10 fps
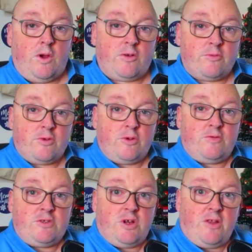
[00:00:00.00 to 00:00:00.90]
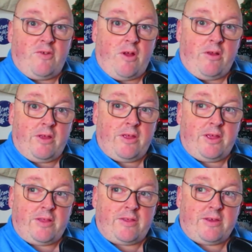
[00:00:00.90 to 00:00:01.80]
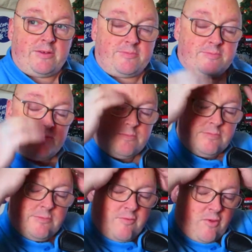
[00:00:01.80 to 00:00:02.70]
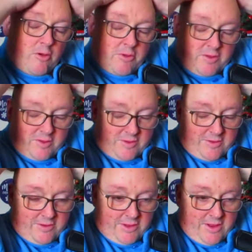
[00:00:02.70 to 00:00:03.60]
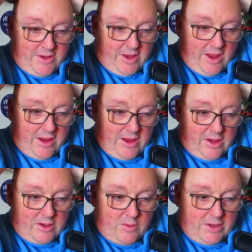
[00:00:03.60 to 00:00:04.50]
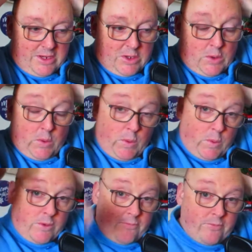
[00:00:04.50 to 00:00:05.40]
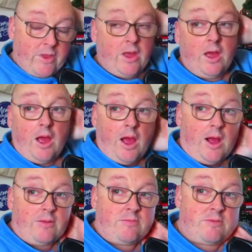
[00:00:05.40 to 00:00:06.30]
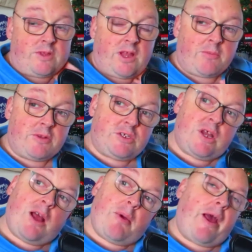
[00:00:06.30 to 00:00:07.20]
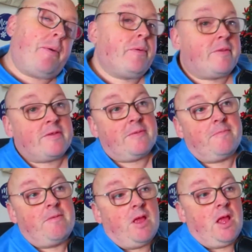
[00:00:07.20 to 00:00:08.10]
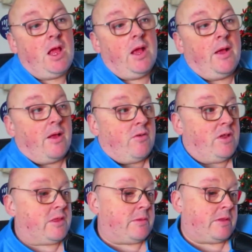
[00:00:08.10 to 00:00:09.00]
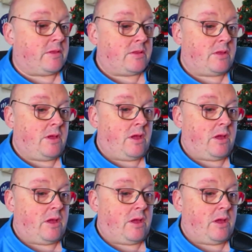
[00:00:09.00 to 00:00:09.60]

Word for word: Welcome to another jolly vlog. It's Vlogmas day 22, and today I'm going to chat about Christmas,